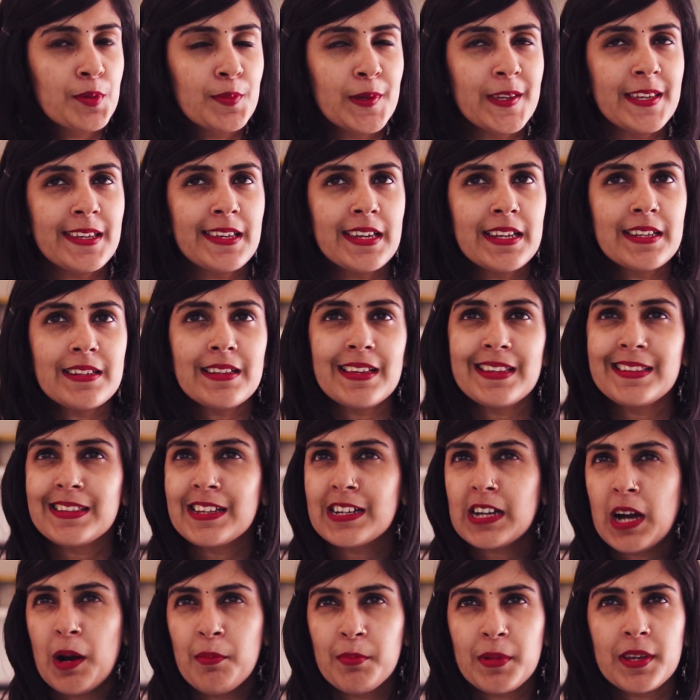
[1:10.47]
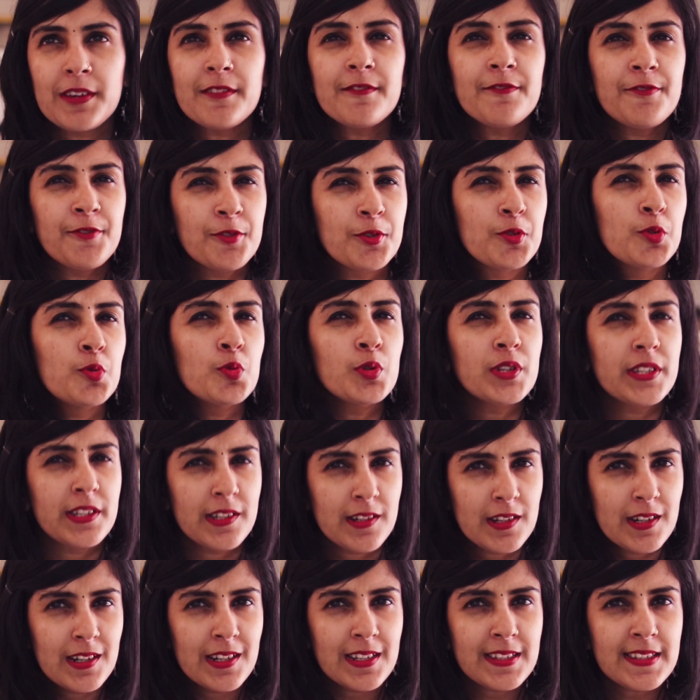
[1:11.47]
a vegan in the coming few
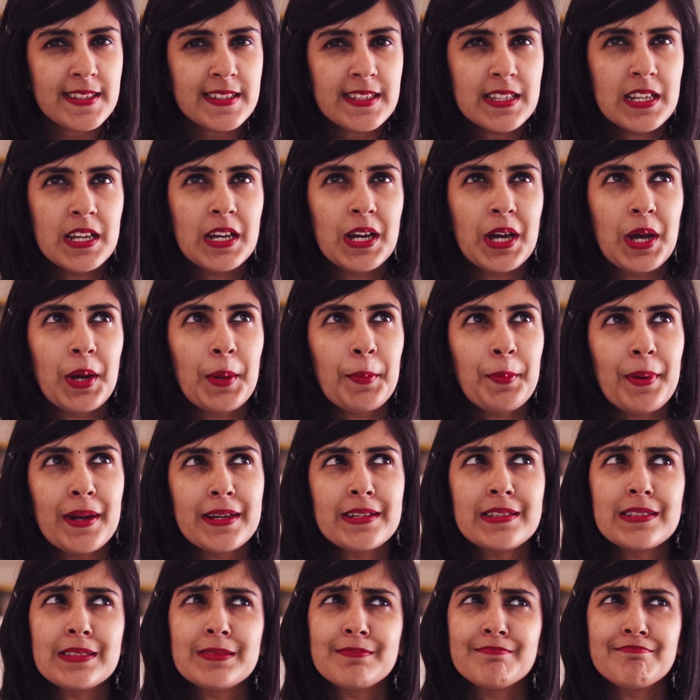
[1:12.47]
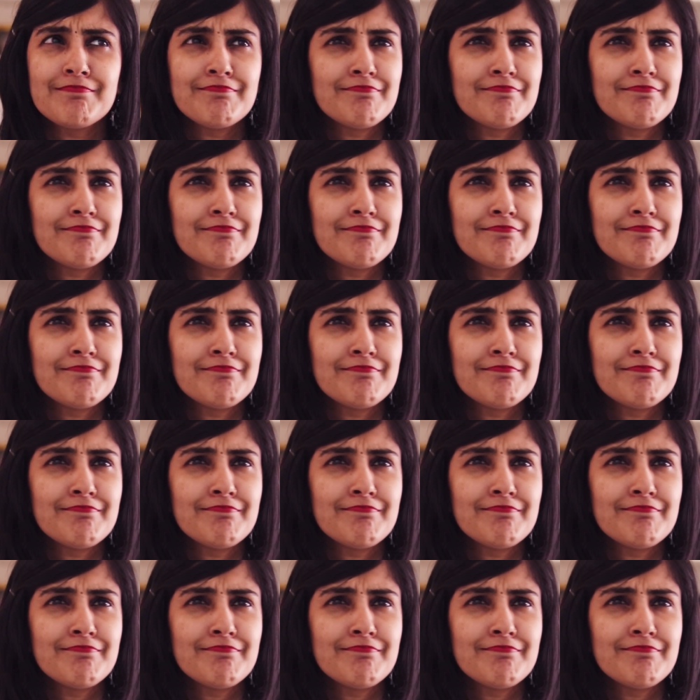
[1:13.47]
years, but